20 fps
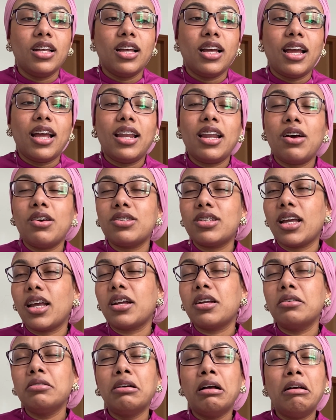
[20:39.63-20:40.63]
And I was
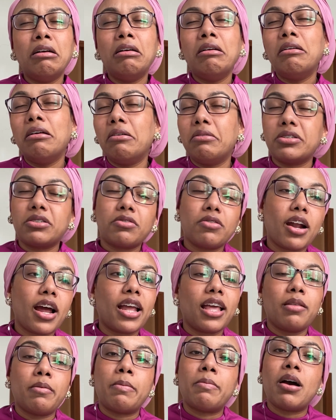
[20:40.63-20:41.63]
like, oh, I was
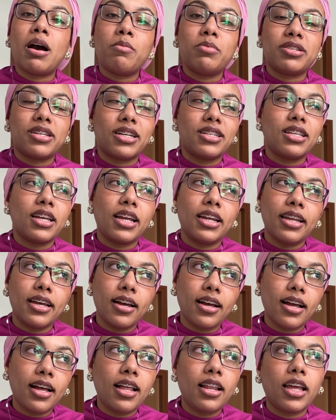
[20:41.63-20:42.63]
crying. And my mom was like,
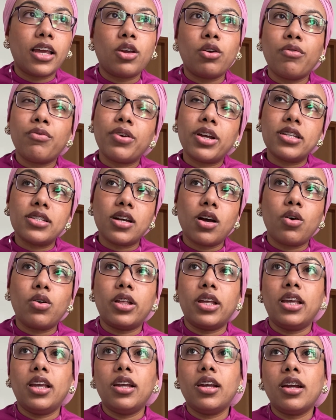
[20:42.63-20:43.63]
Saida, like your friends are all
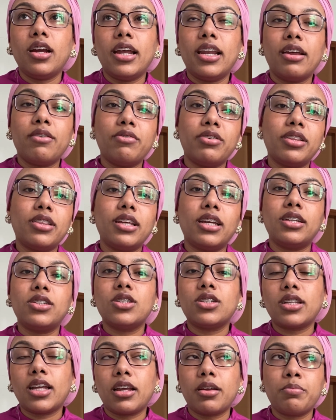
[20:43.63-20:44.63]
here and everything.
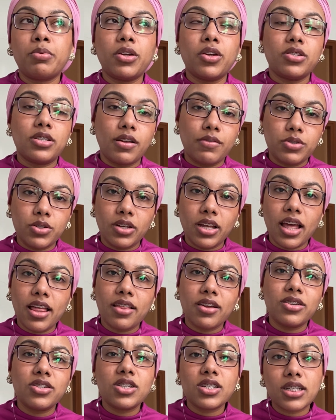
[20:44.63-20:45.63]
Just like put yourself
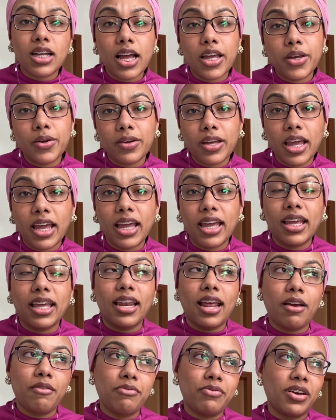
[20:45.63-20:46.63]
together. Just cut your cake
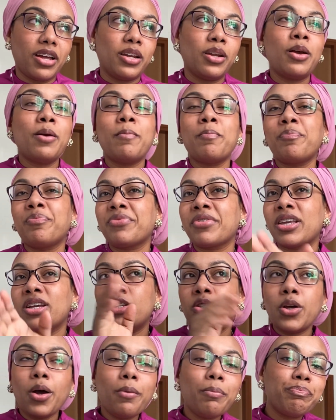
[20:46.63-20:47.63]
and have fun.
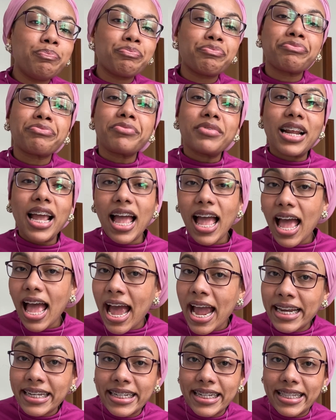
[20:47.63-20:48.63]
So
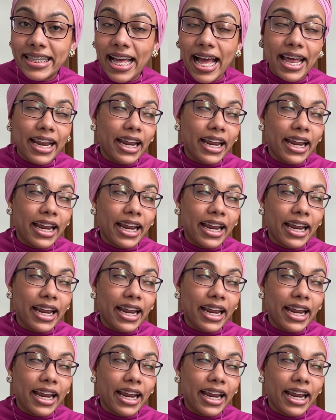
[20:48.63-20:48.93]
I did that.